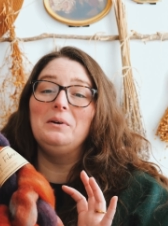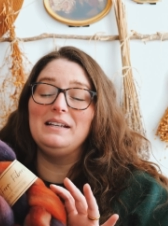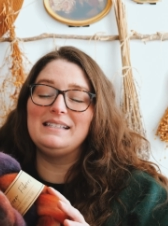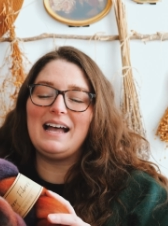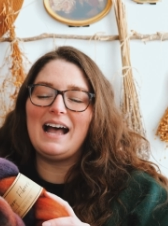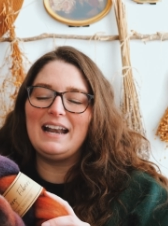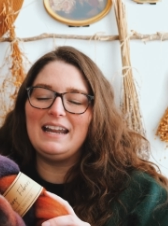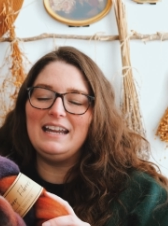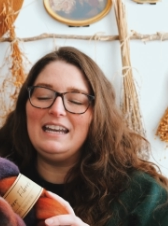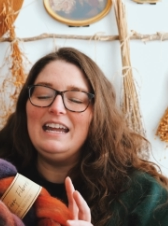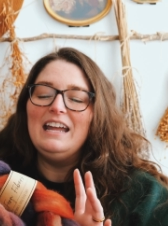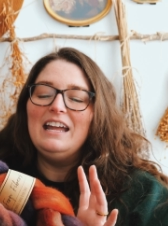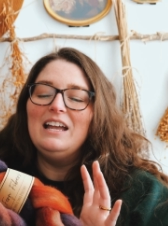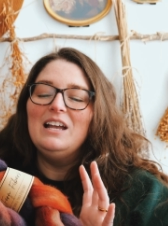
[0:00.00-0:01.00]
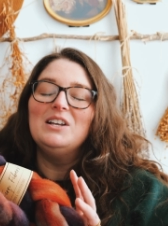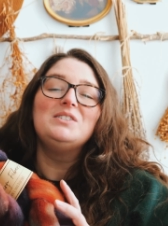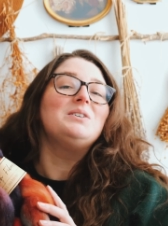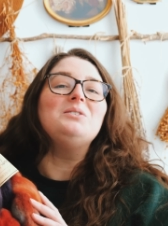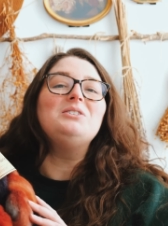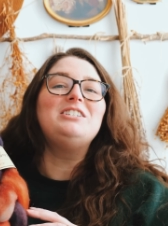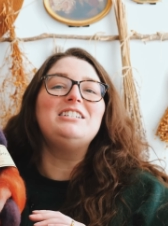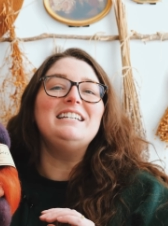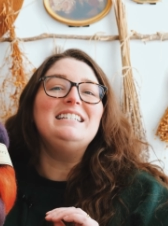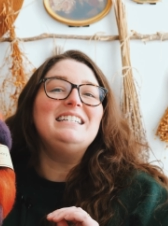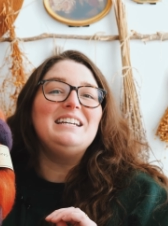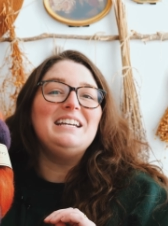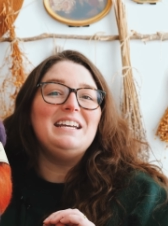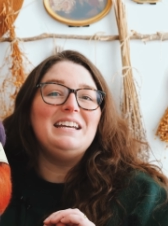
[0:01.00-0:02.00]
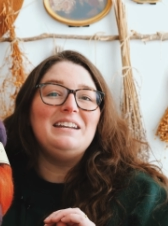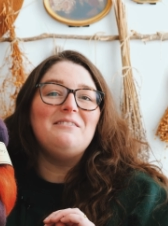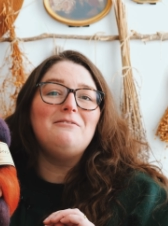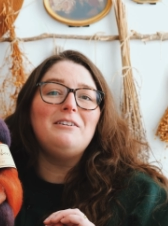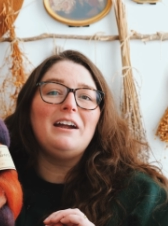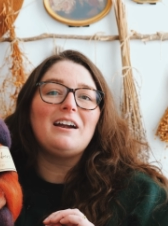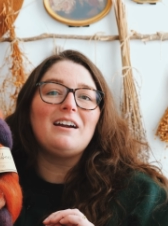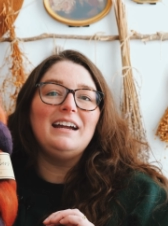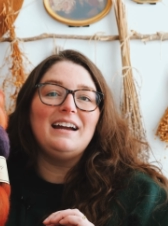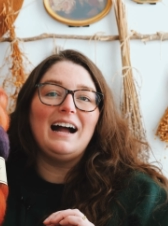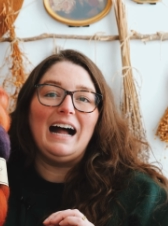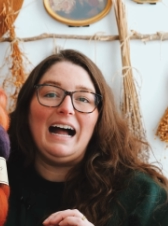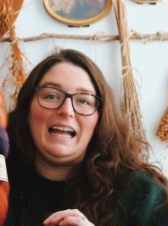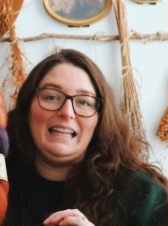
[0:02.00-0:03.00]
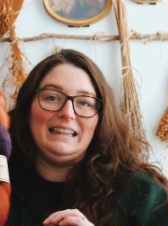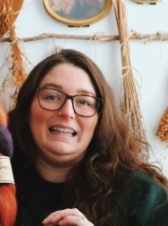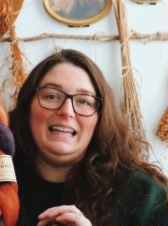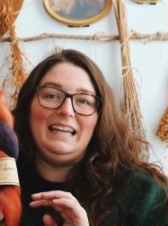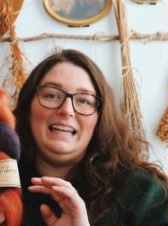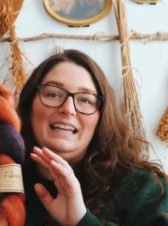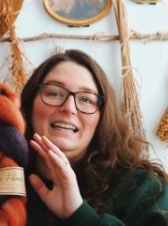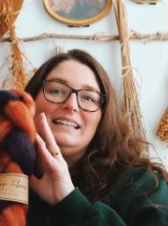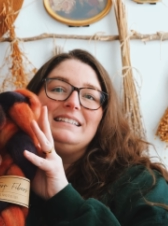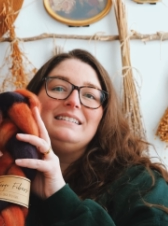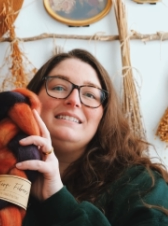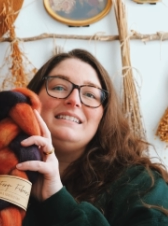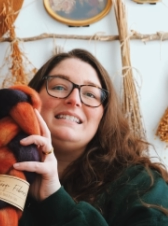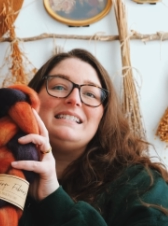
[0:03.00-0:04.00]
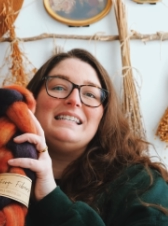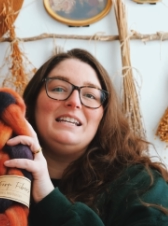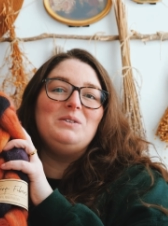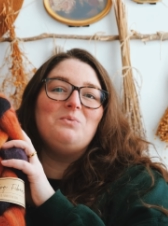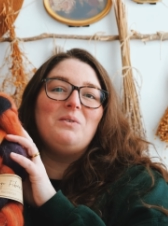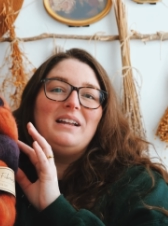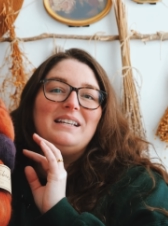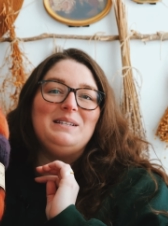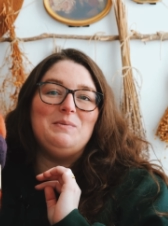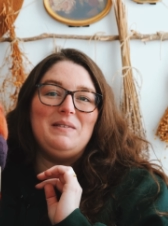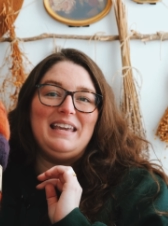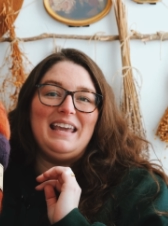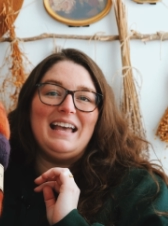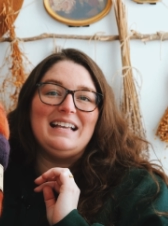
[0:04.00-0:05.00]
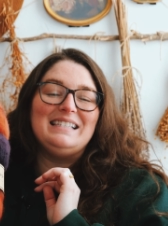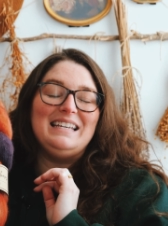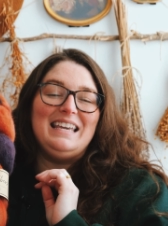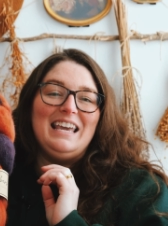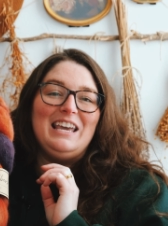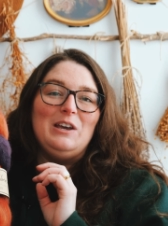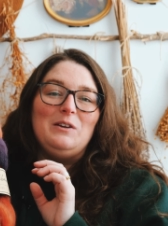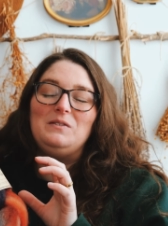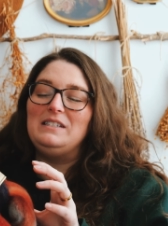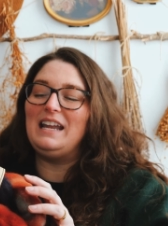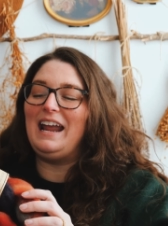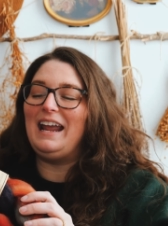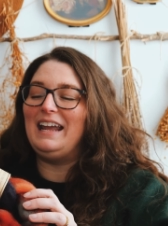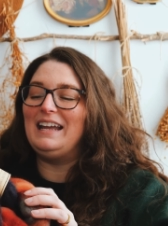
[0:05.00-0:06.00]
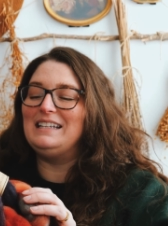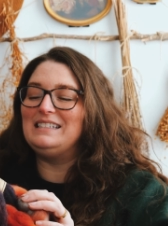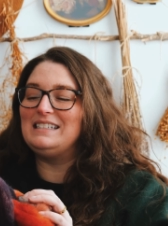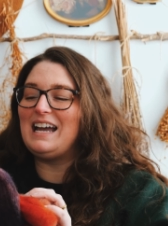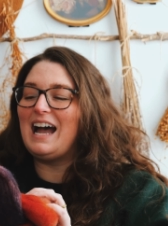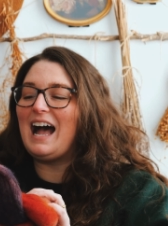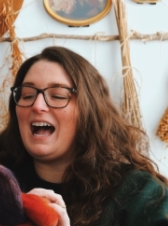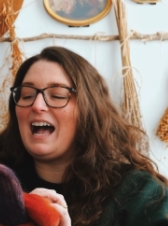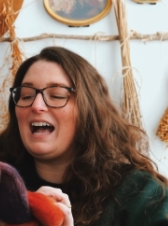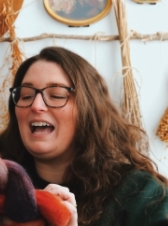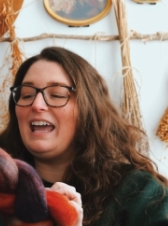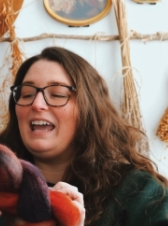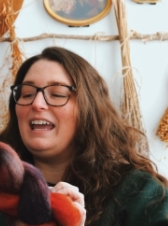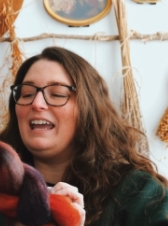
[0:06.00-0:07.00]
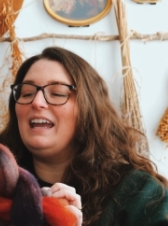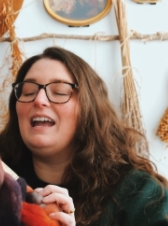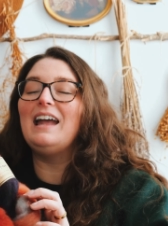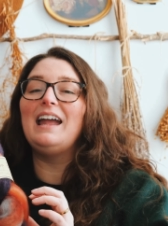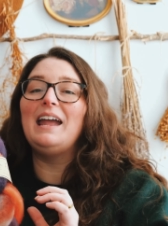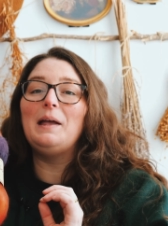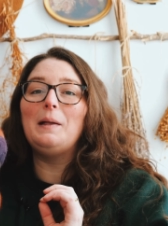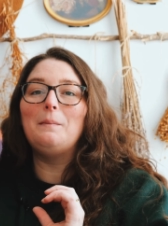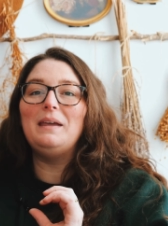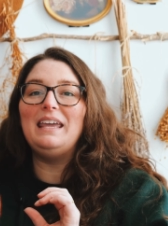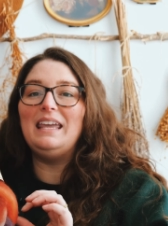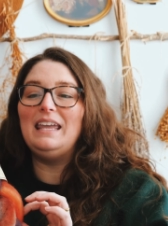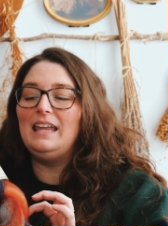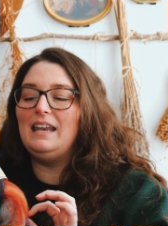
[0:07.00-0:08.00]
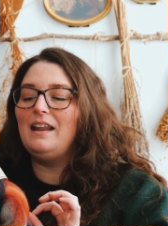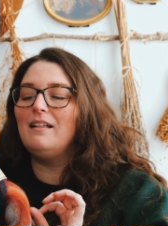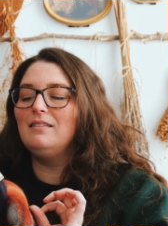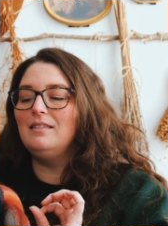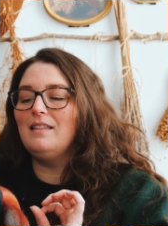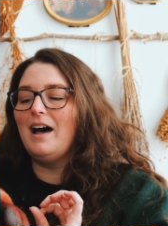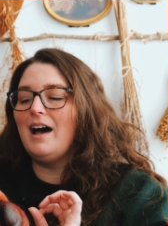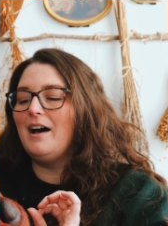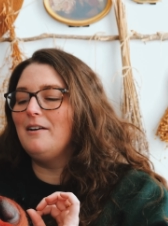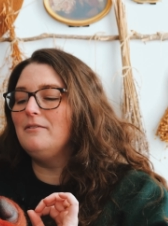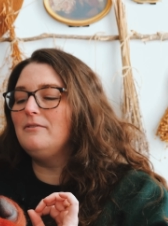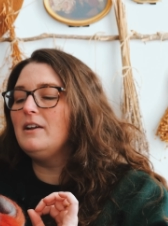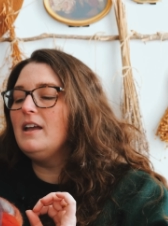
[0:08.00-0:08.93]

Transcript: excited. So she did very kindly send one to me as a gift and I am in love.